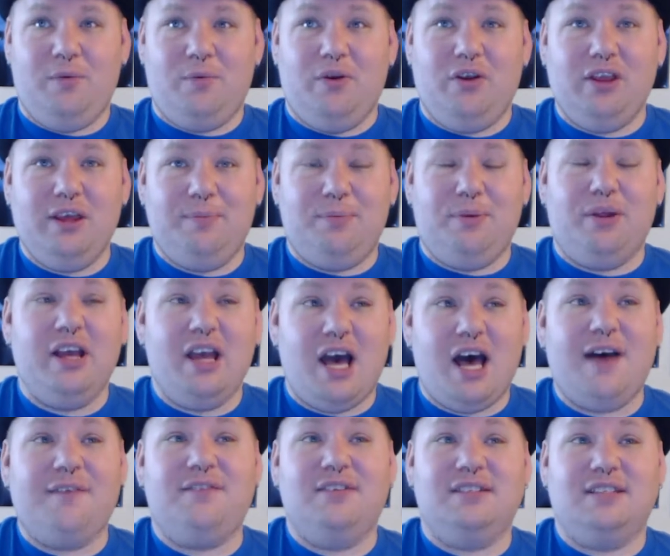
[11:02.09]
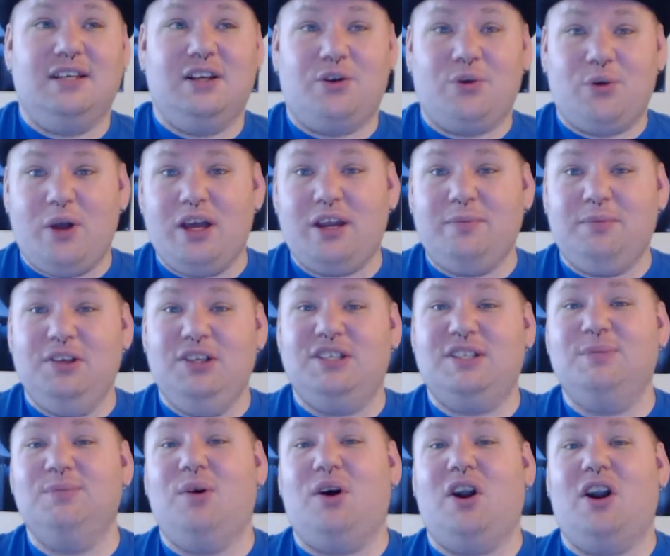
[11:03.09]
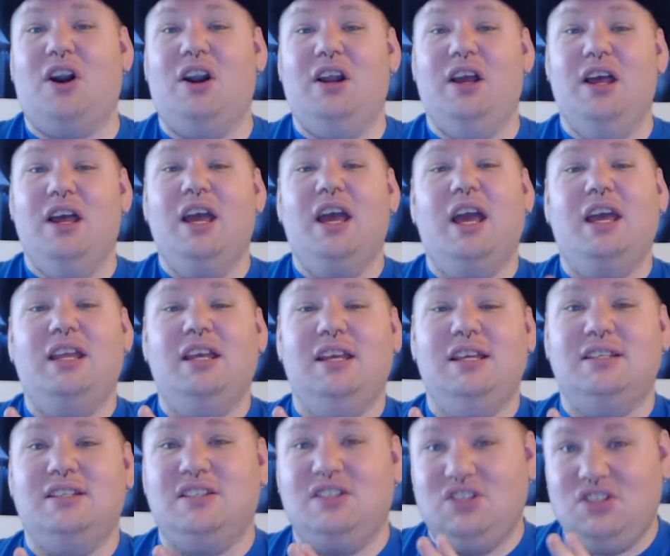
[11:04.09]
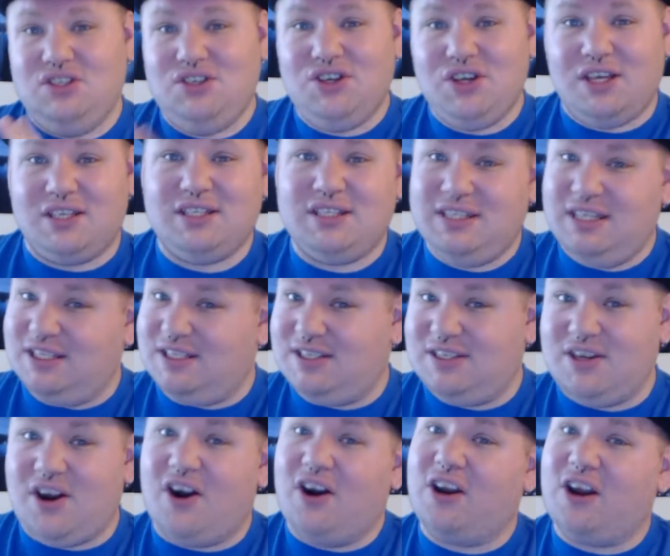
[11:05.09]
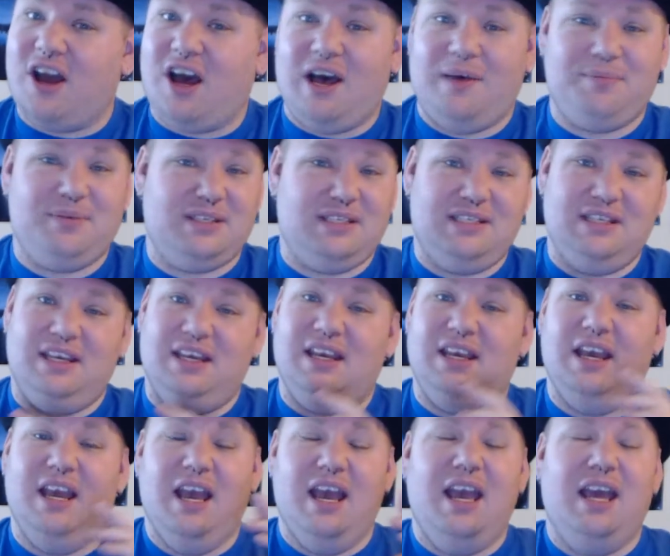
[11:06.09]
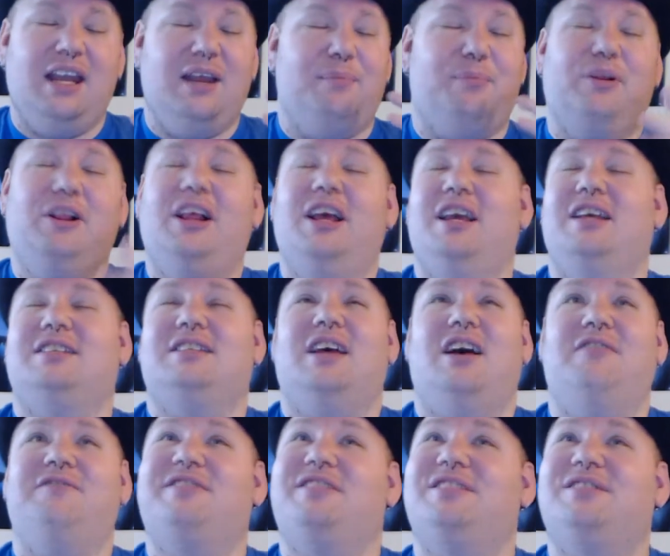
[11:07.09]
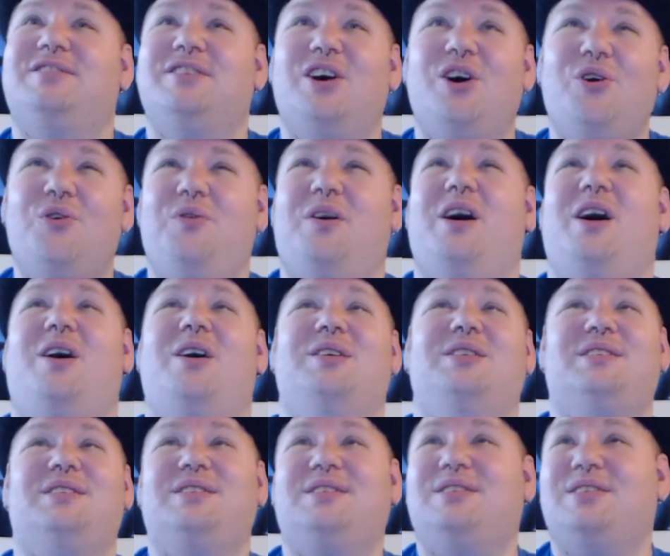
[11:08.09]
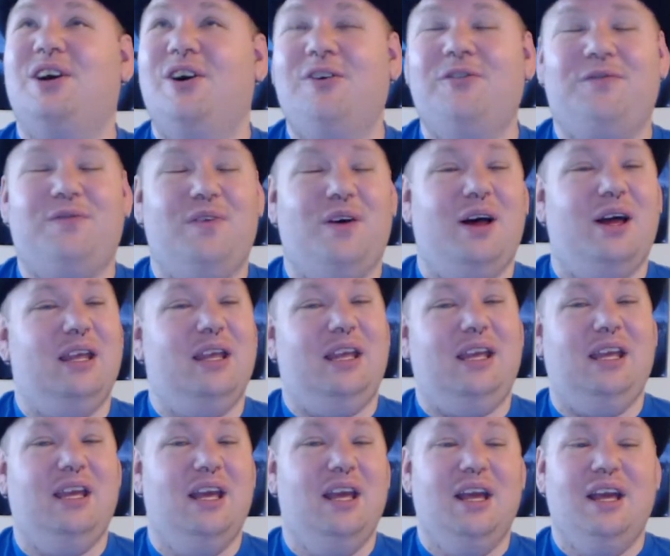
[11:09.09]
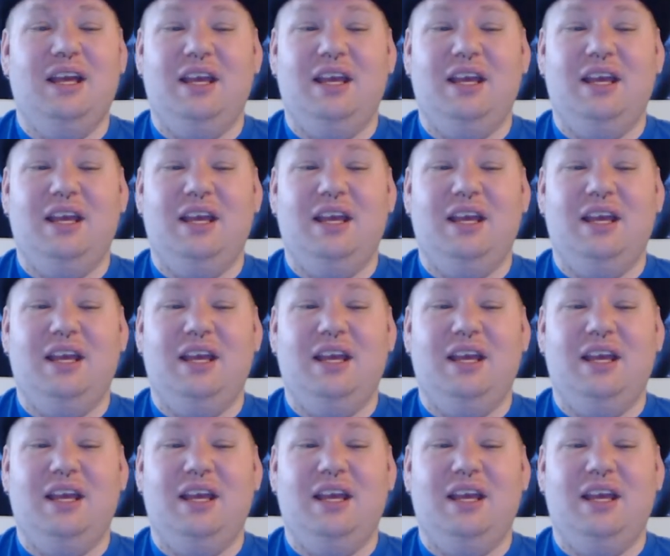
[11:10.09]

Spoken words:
they really play off as incredibly smart, and he's just this stark opposite, and it plays off so well. It's so funny.